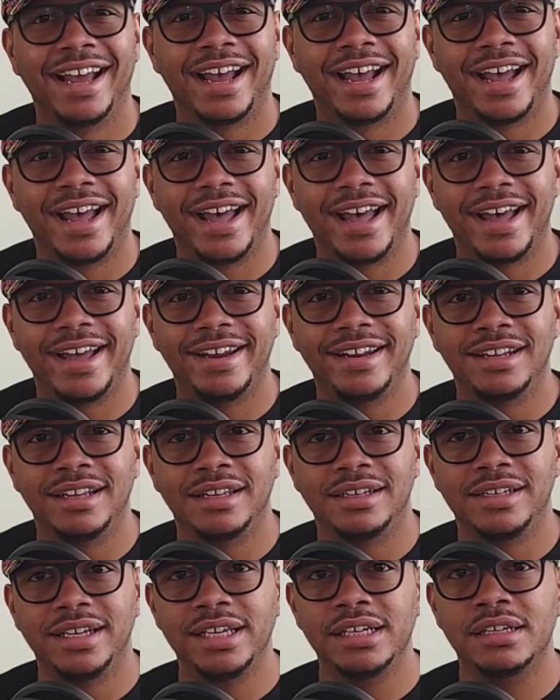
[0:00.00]

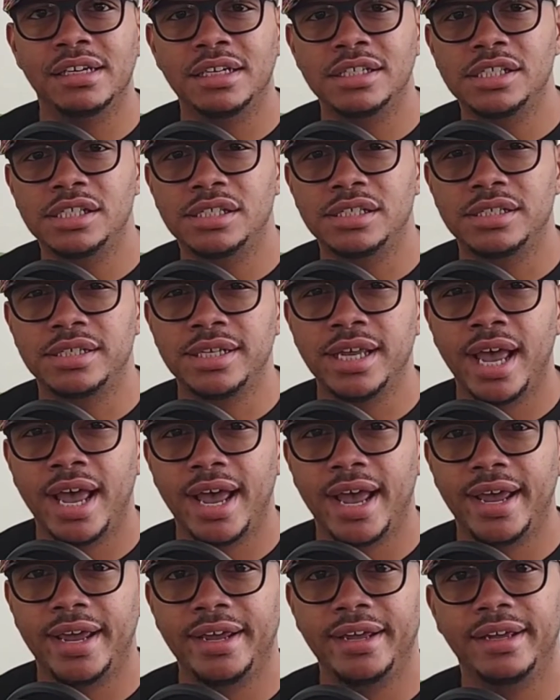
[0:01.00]
And needless to
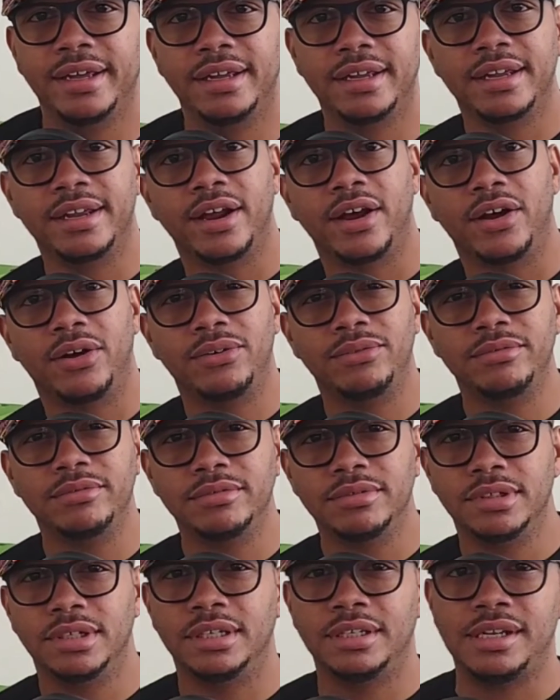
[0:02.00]
say, you know,
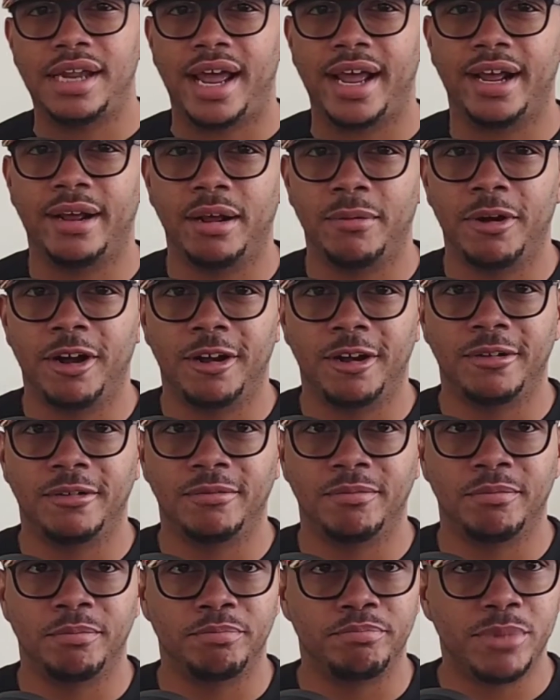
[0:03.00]
like
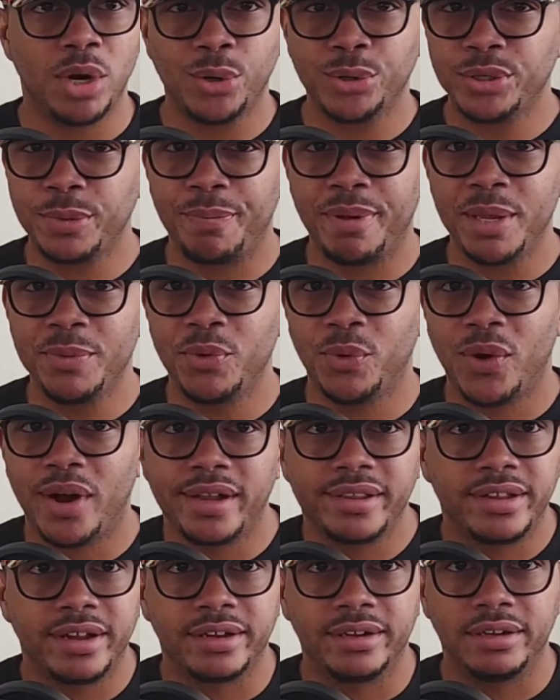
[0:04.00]
most people
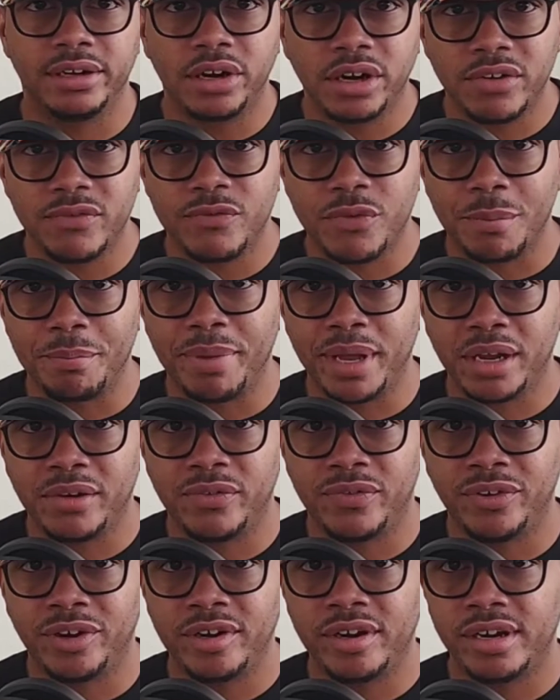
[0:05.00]
out there looking for
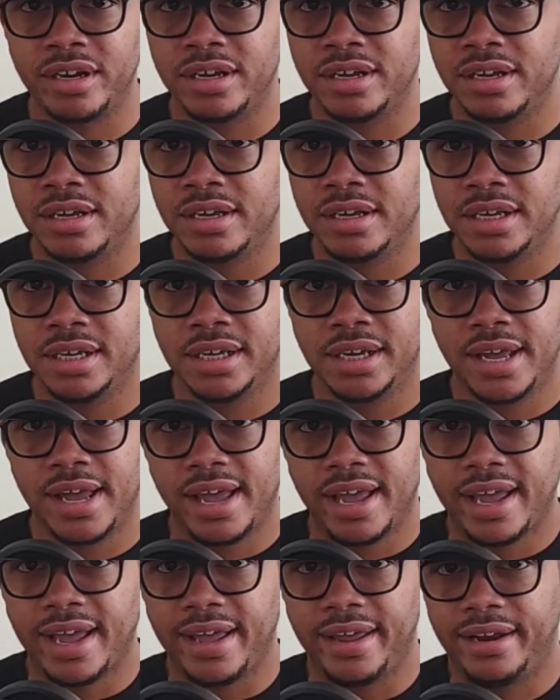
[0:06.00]
Bigfoot
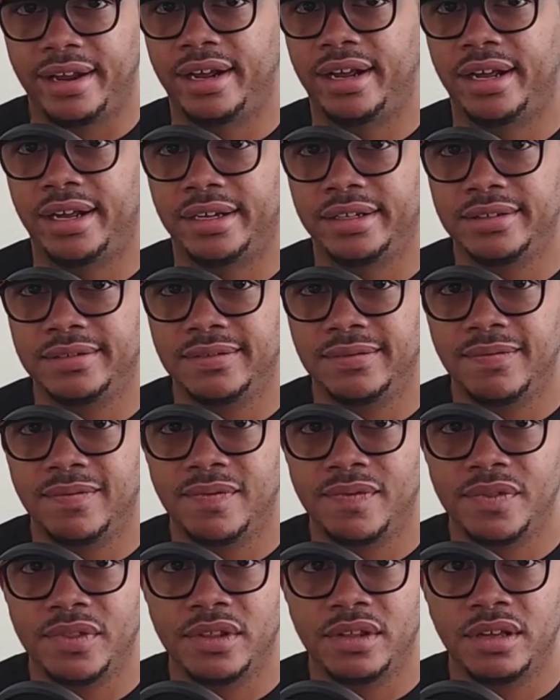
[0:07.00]
and
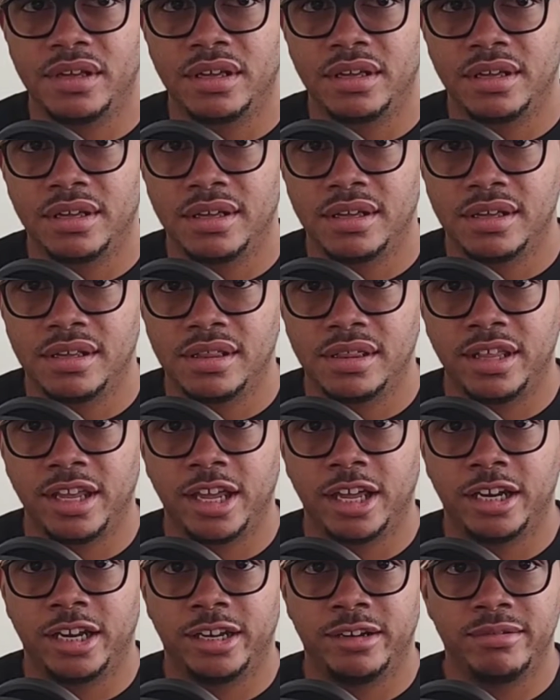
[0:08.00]

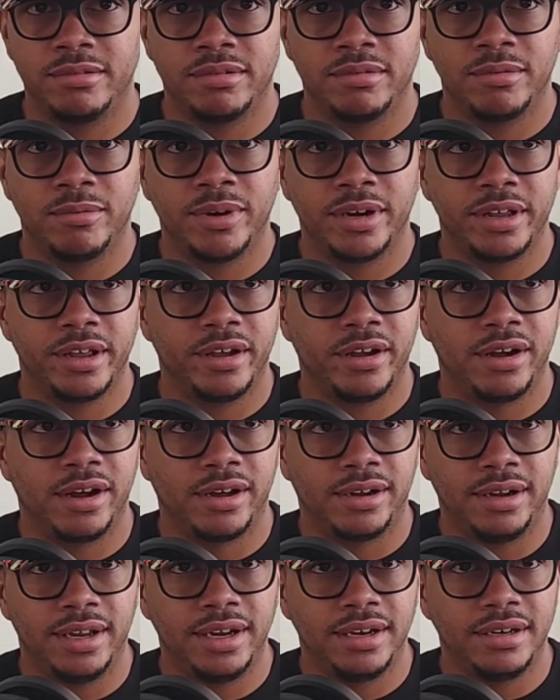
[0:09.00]
then what do you
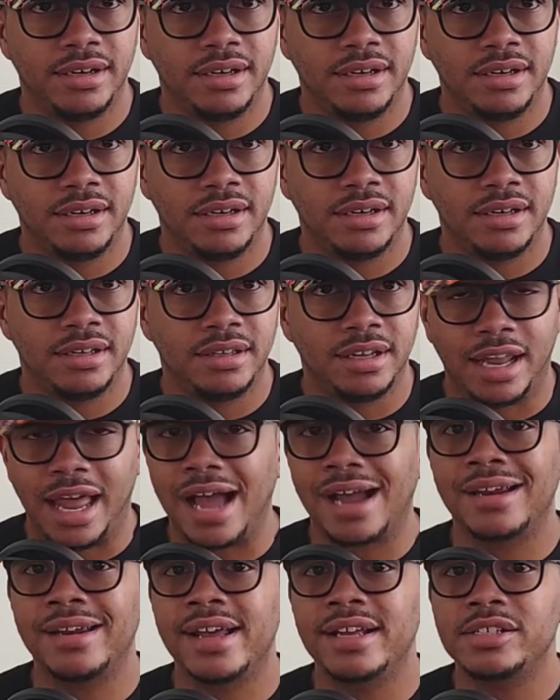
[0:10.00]
call it?
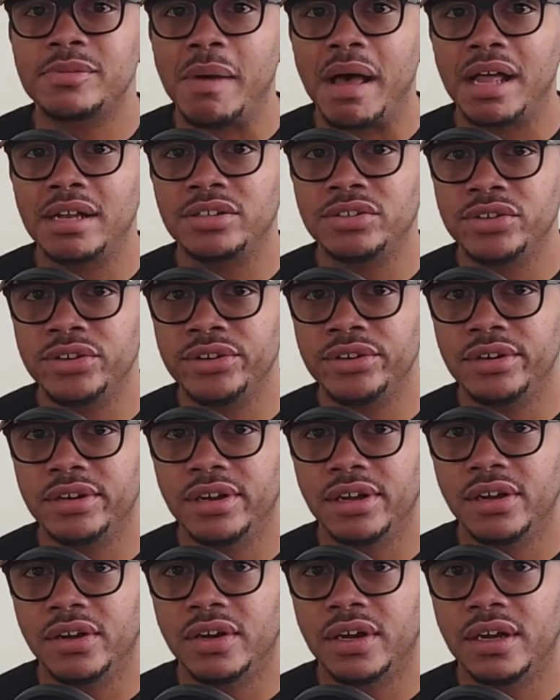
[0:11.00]
Loch Ness Monster?
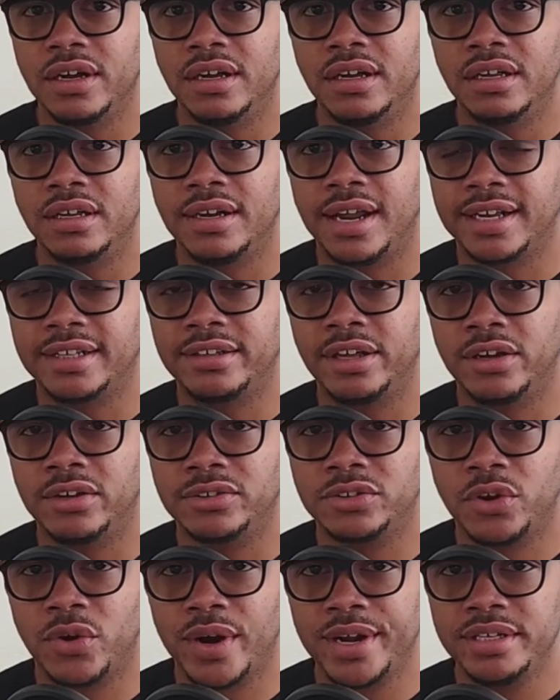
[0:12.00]
Like those
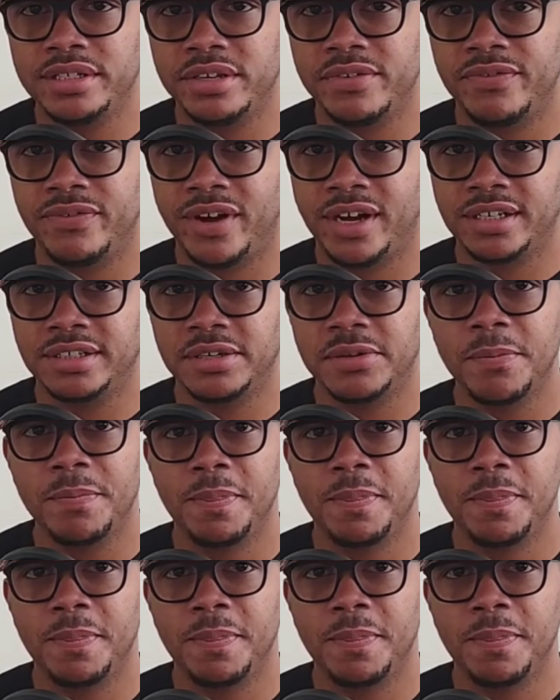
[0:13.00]
crazy fucks.